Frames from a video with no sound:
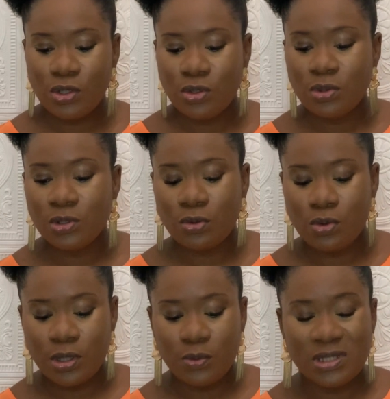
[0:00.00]
you don't want to go
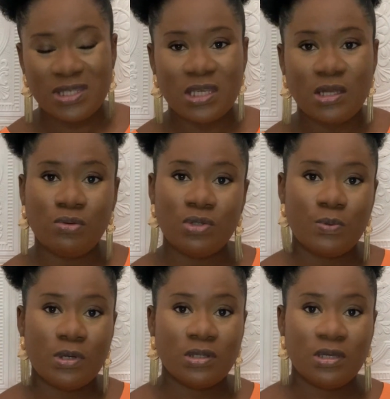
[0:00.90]
in with a loose
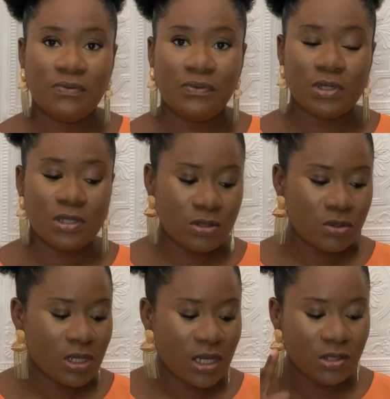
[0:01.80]
powder first so
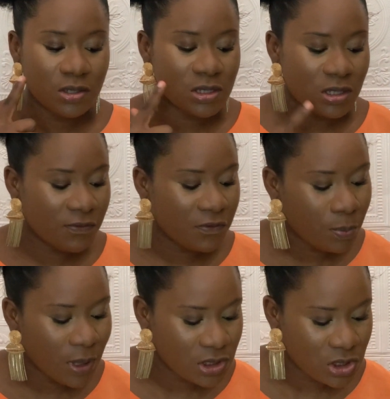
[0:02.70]
that it doesn't give you
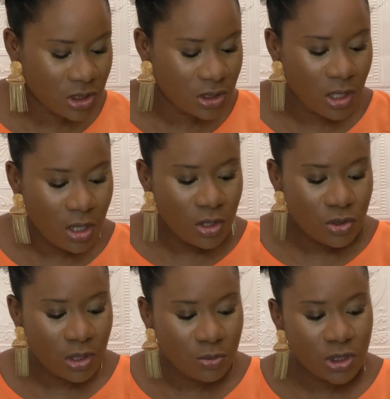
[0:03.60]
patches.
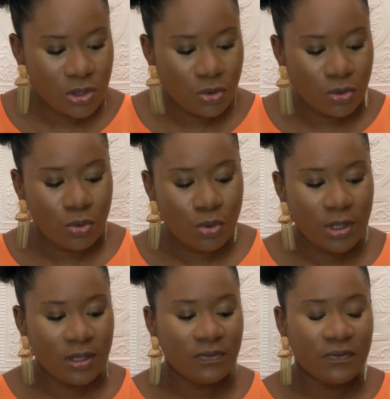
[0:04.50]
So I'm just going to go
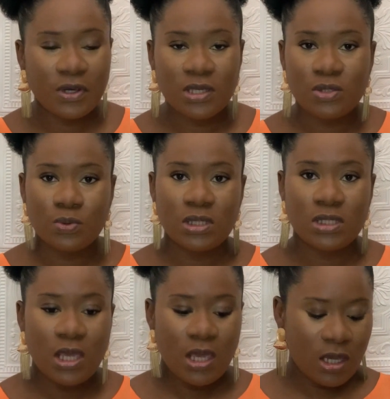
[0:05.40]
in first
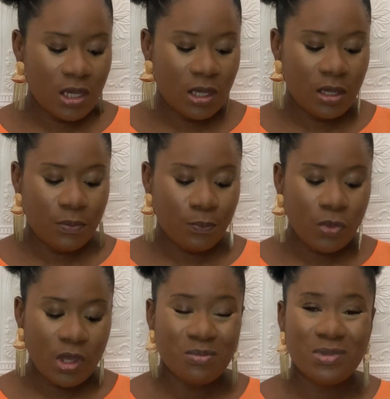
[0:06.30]
with a
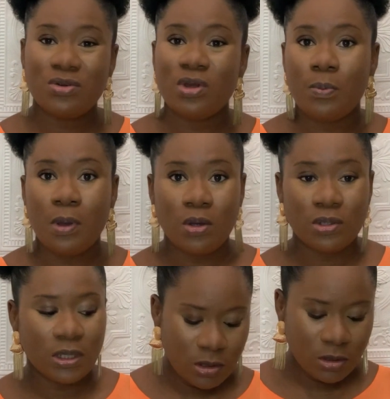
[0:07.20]
mineral
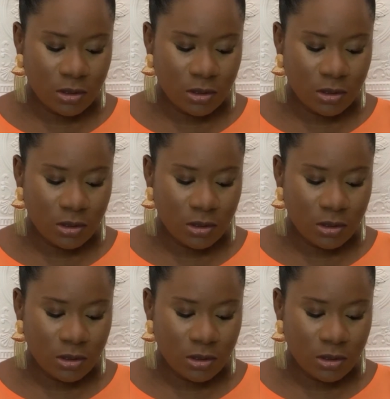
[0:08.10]
powder.